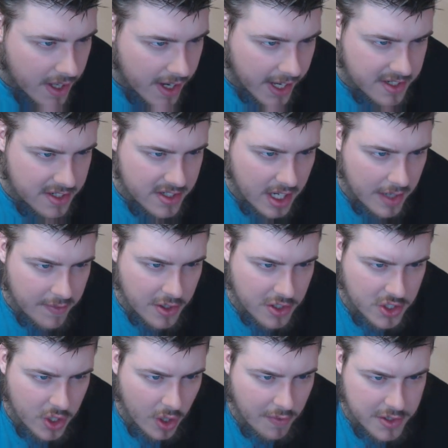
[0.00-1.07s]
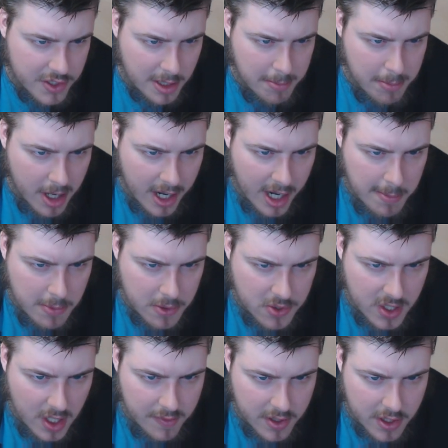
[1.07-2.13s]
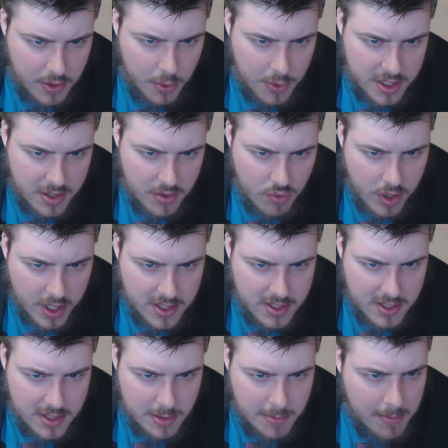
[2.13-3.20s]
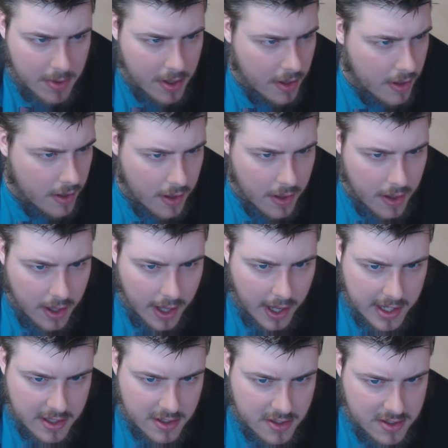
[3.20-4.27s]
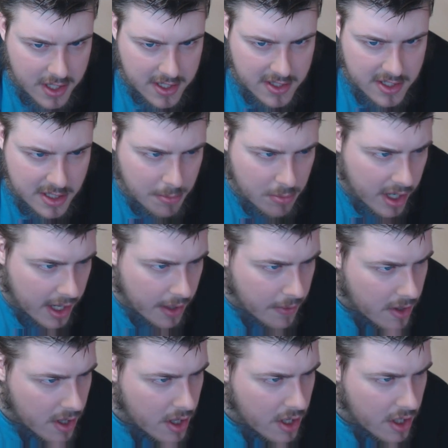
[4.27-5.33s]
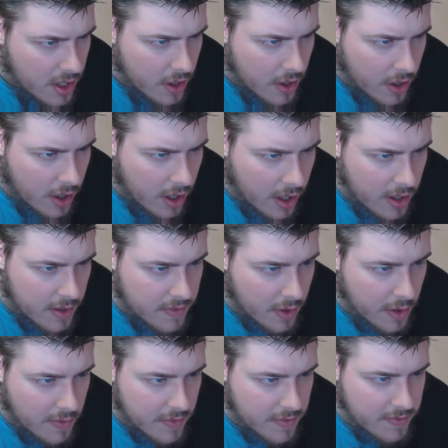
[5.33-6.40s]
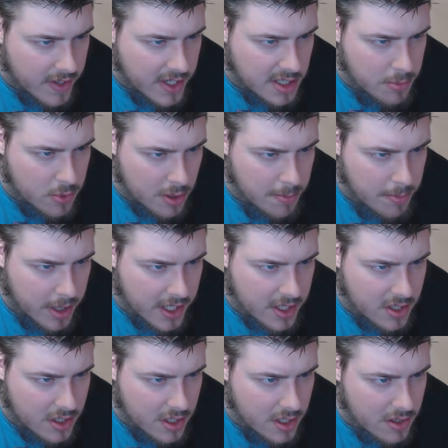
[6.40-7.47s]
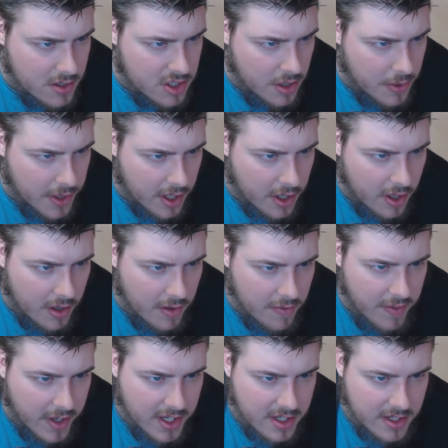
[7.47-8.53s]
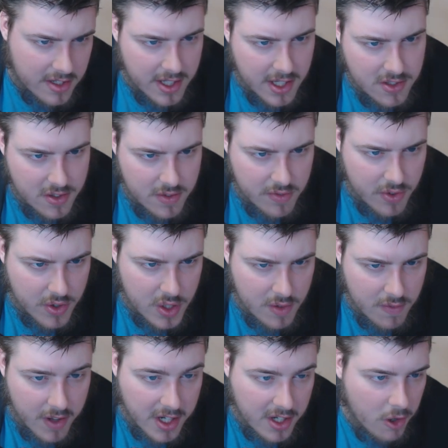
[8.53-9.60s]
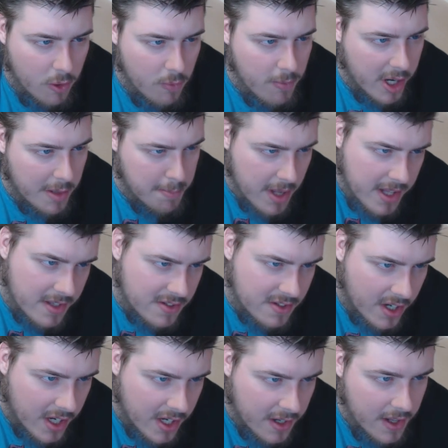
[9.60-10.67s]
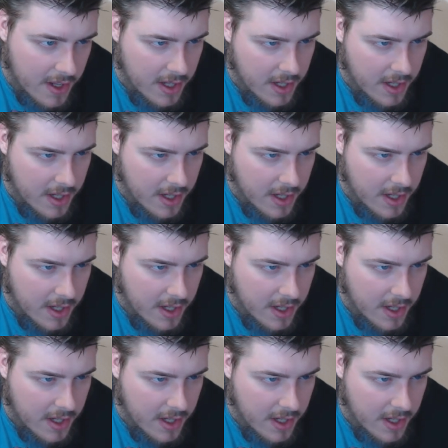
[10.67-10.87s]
Elected diversity officer Baha Mustafa caught in racism and sexism row of a Facebook picture showing her faking tears in front of a no white men sign.